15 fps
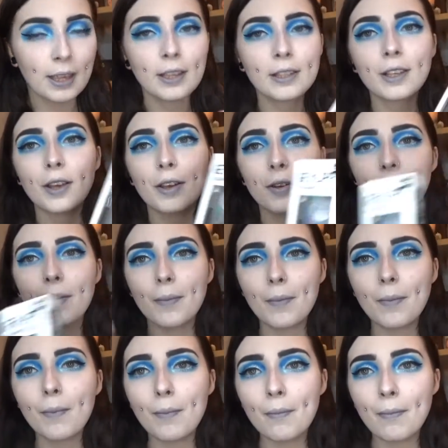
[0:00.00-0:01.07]
So
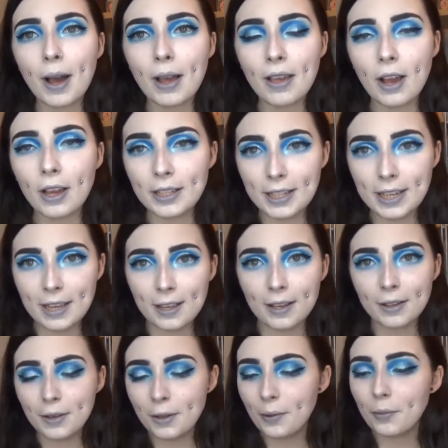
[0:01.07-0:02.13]
my
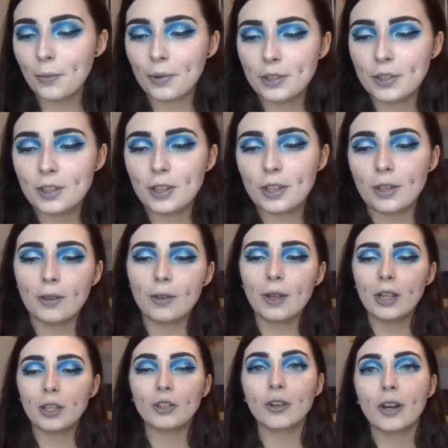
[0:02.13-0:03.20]
idea was to
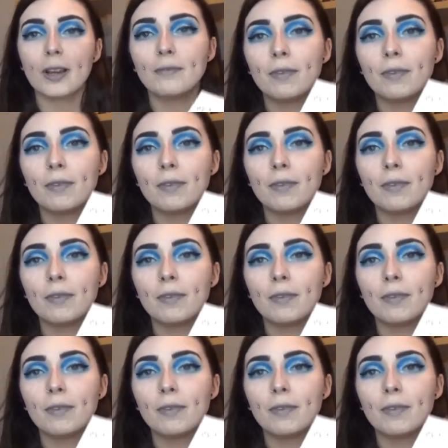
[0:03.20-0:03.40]
try and